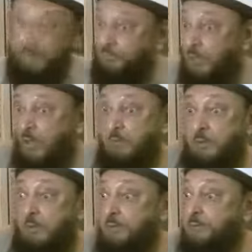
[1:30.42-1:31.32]
That's all
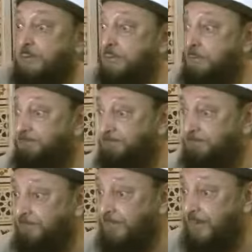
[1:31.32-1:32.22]
we want to do.
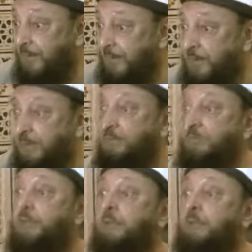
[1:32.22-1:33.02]
To